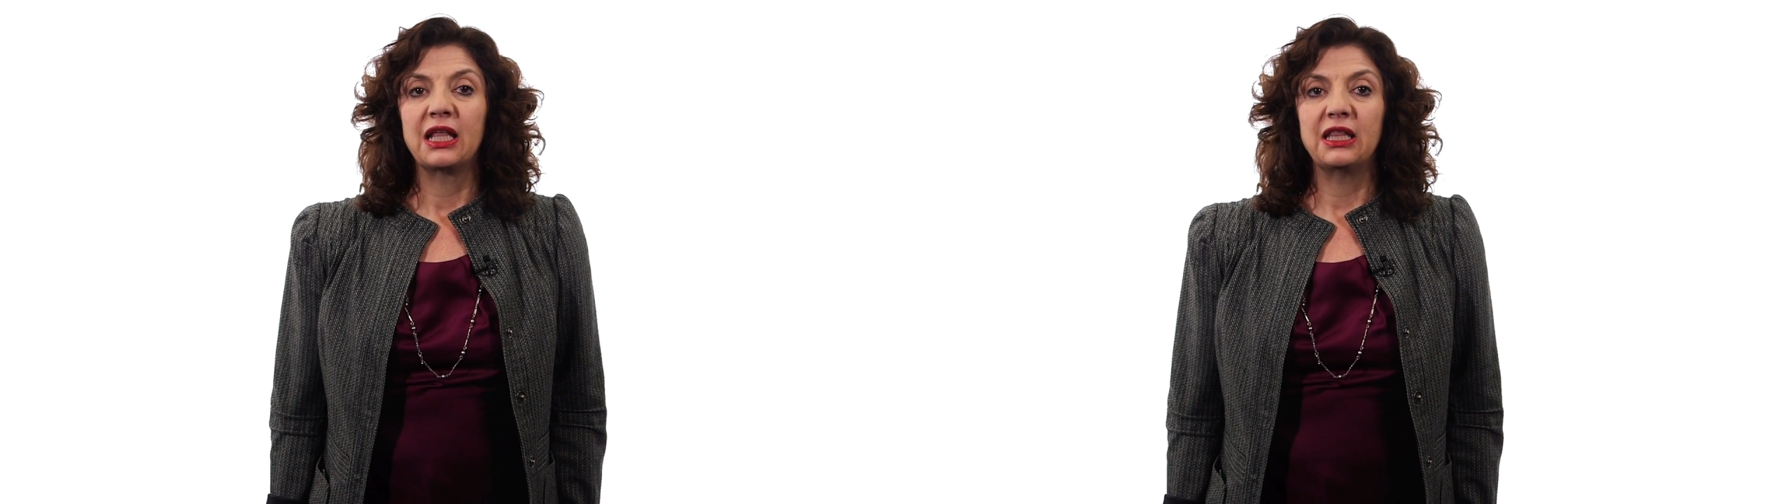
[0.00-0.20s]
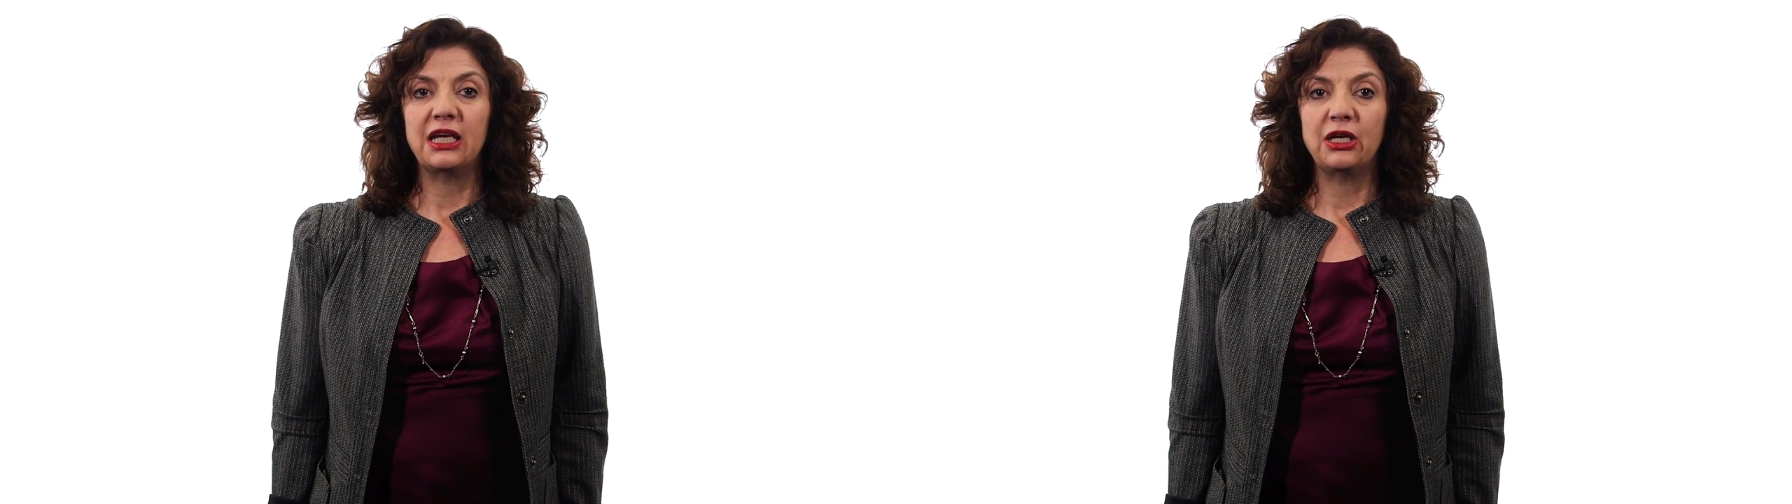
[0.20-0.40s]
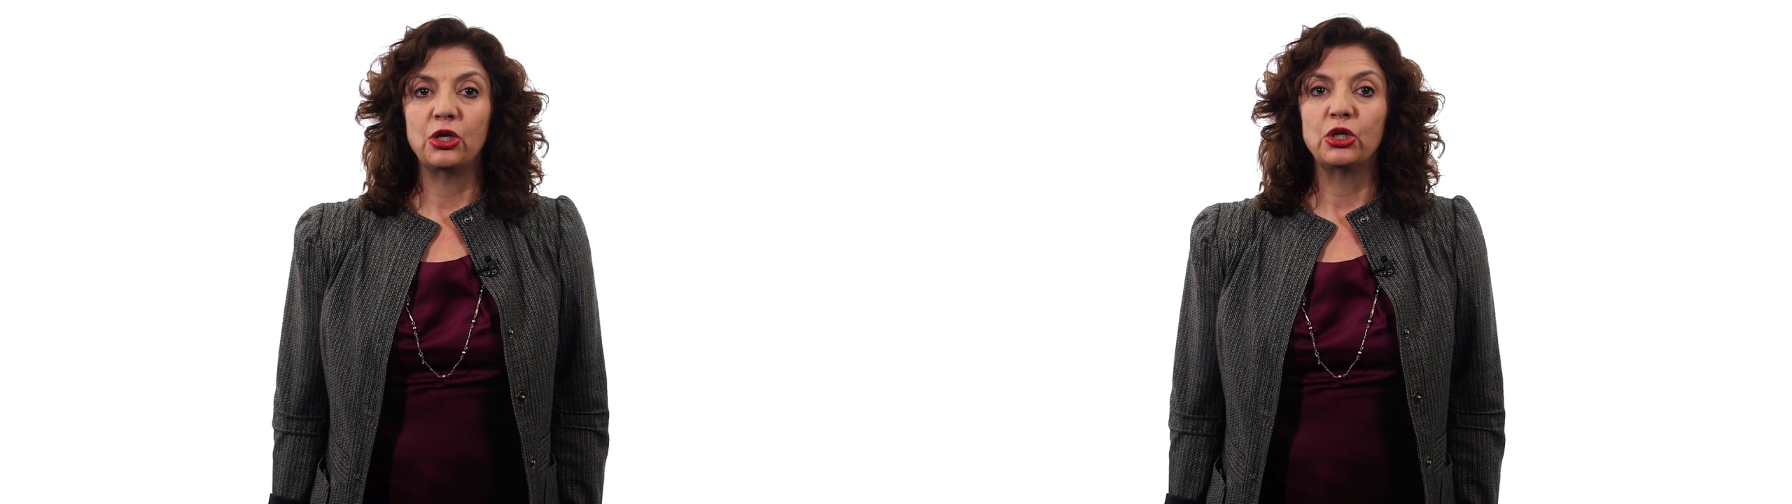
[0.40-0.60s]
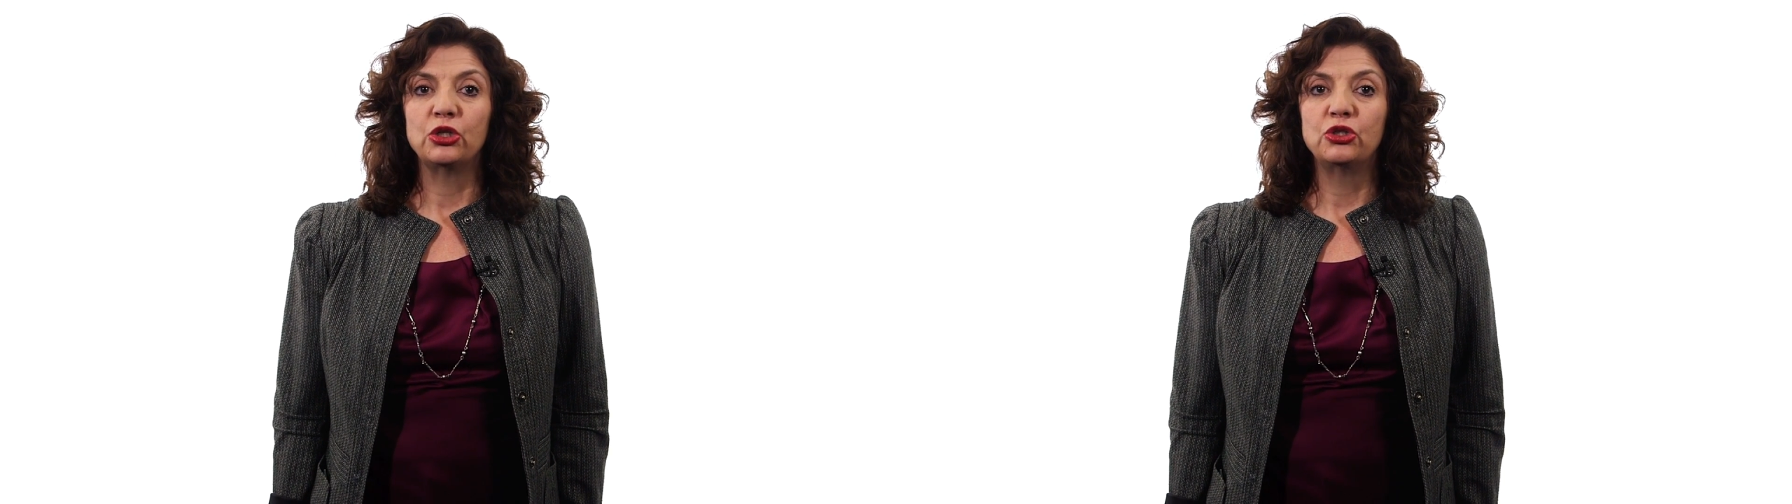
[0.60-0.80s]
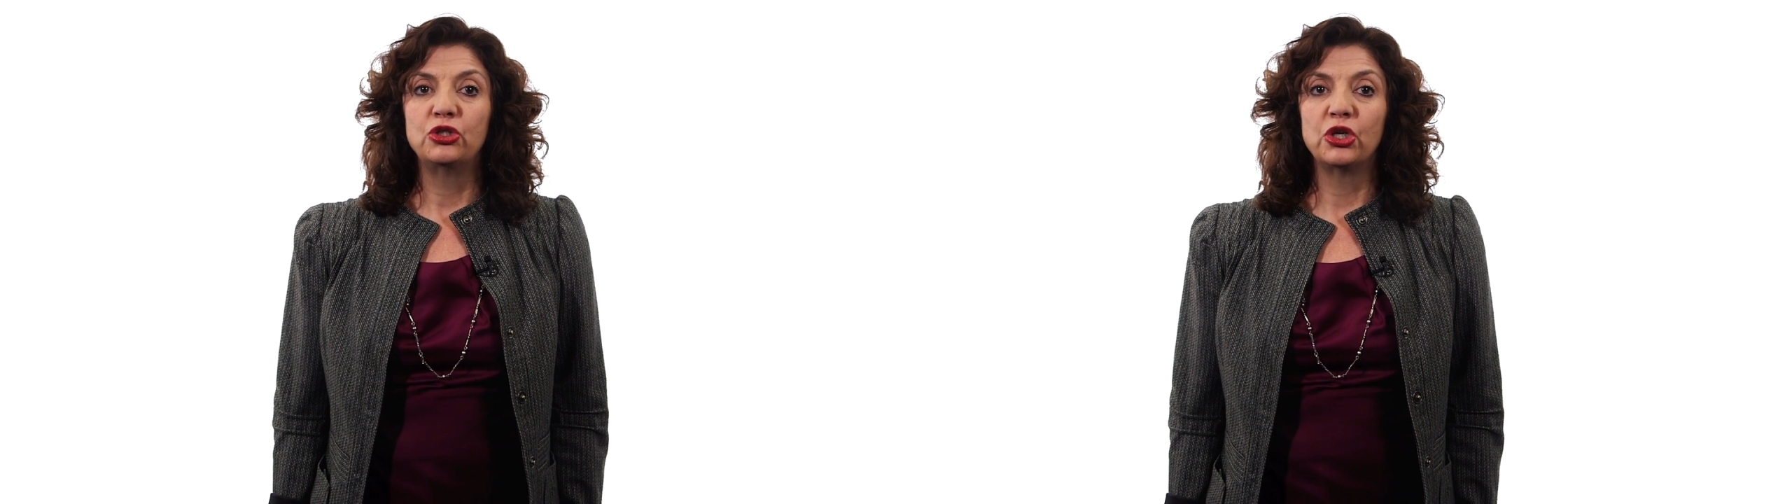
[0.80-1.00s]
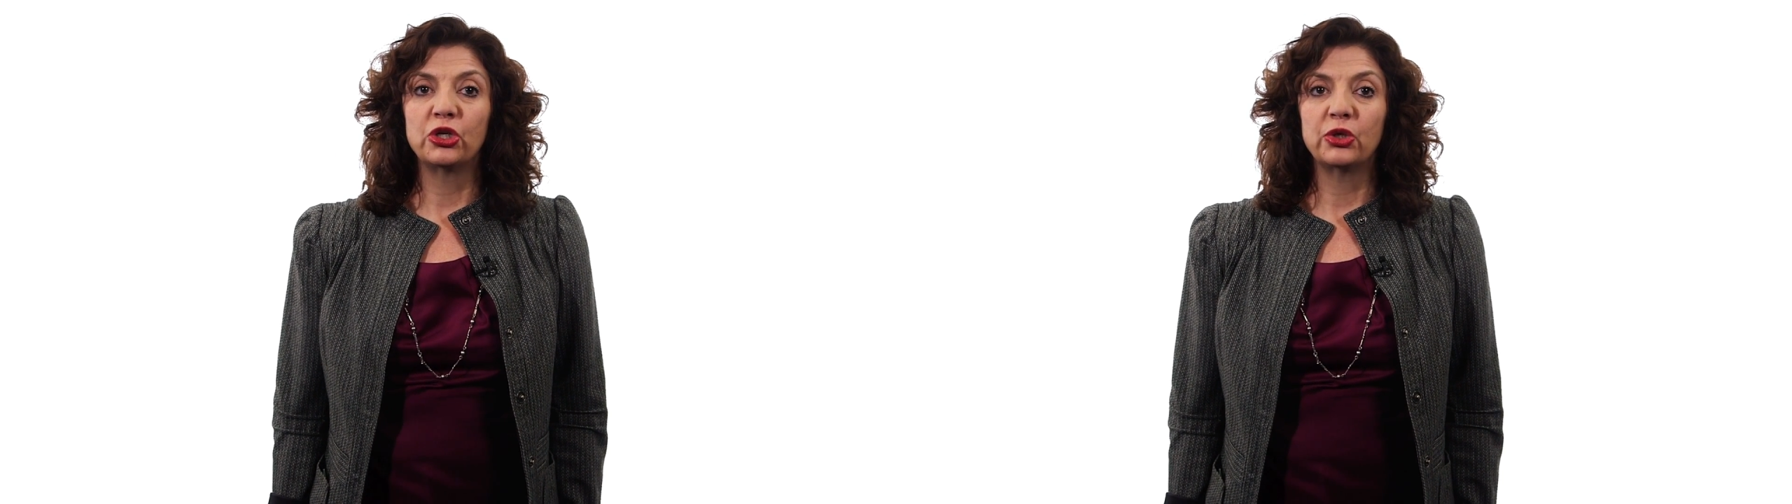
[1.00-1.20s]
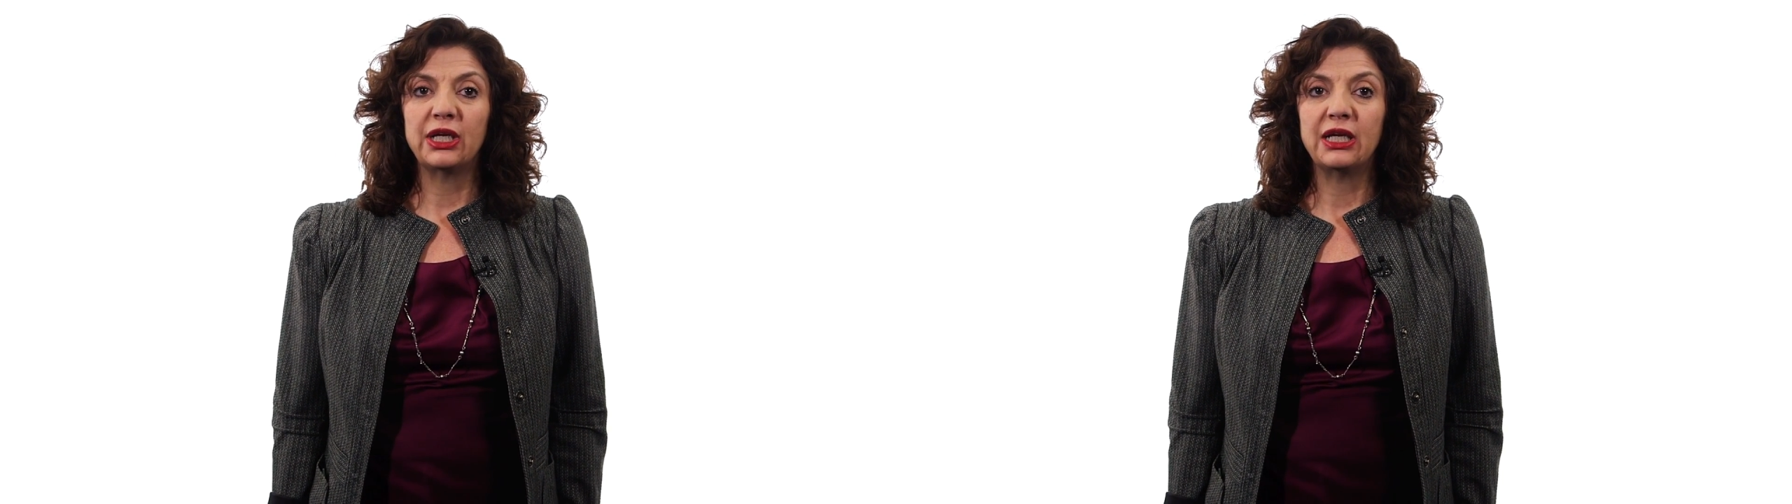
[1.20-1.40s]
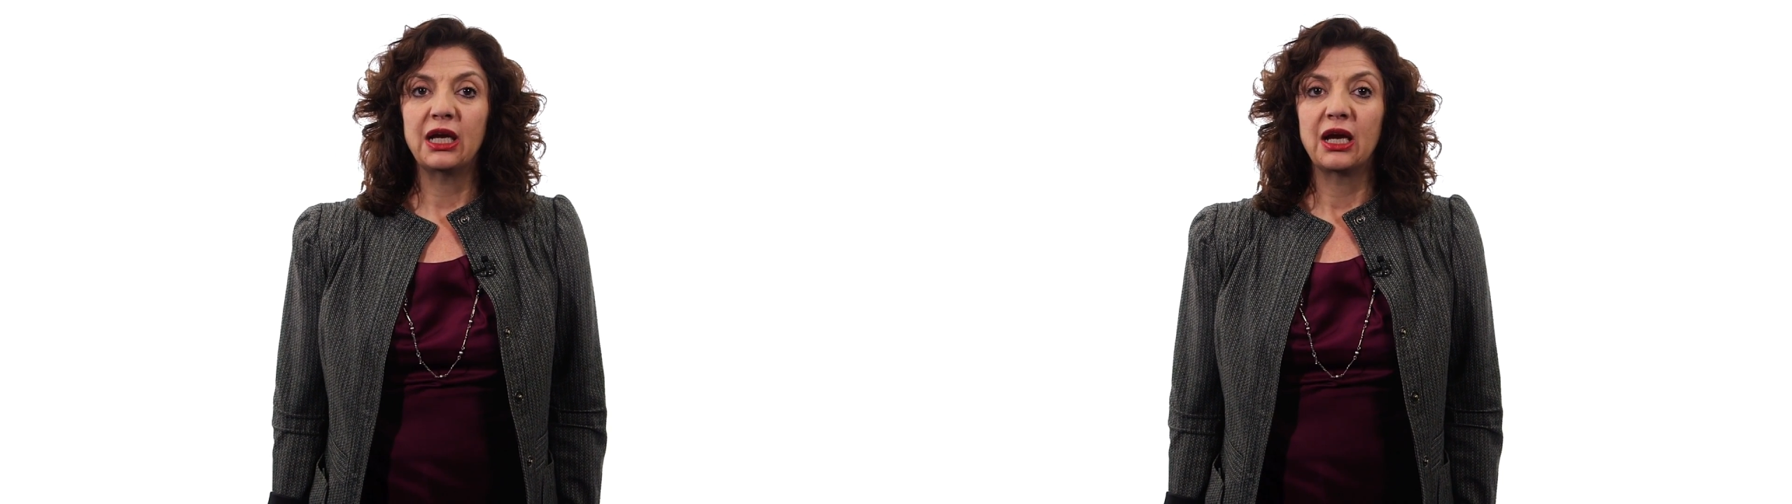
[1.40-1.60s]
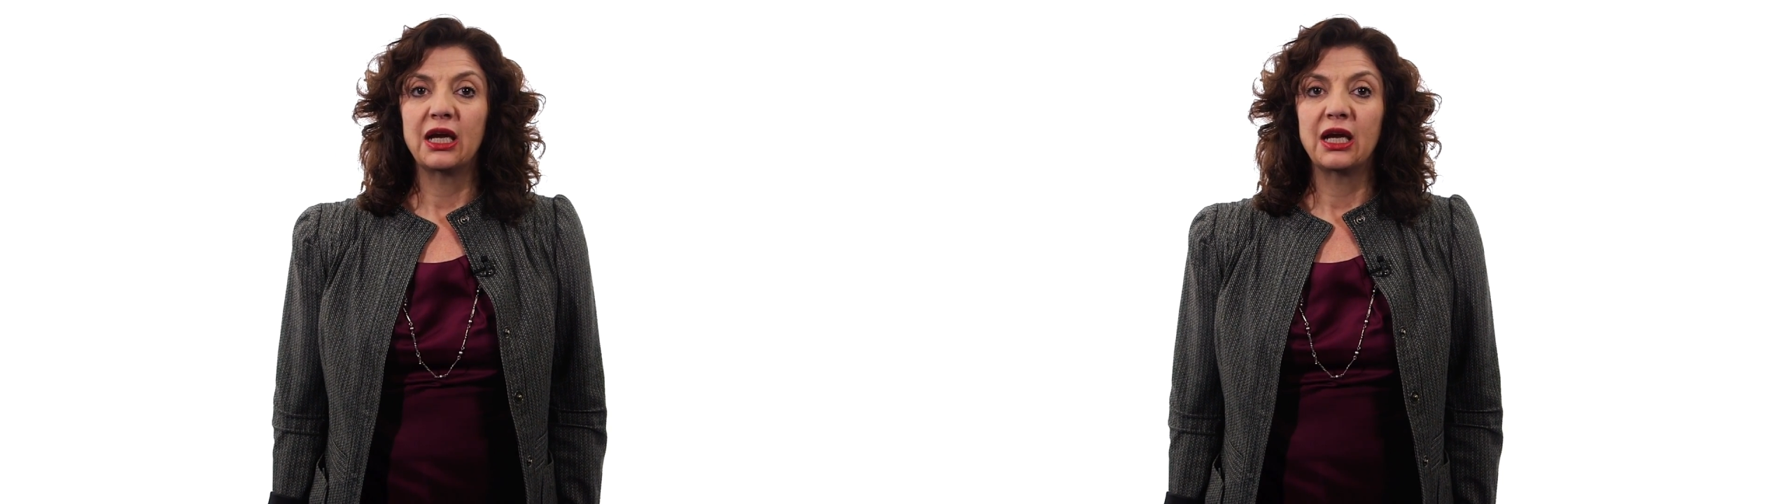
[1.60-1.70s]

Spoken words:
the jury